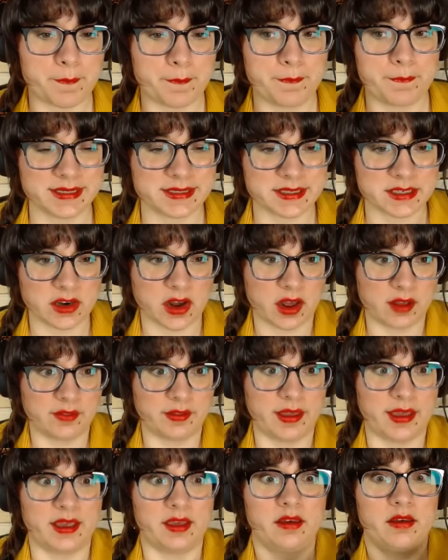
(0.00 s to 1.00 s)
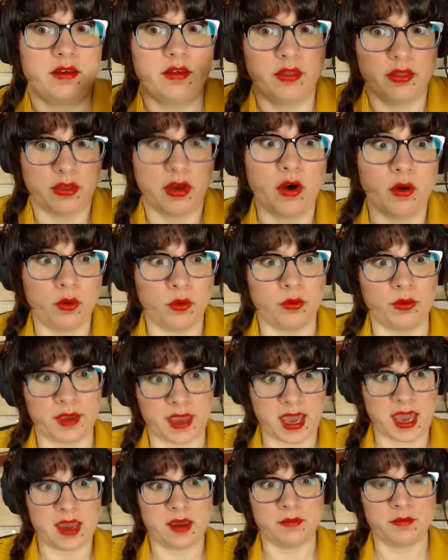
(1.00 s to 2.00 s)
but it's not like the
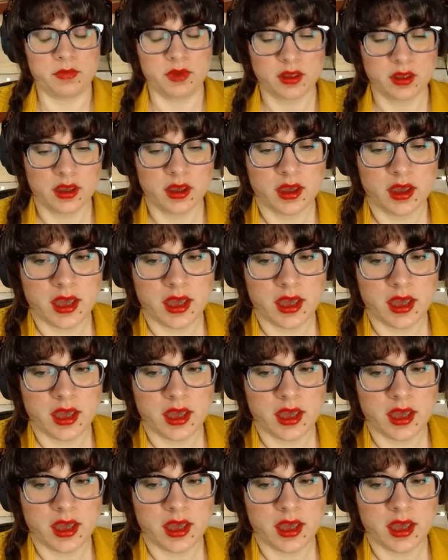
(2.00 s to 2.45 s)
whole game.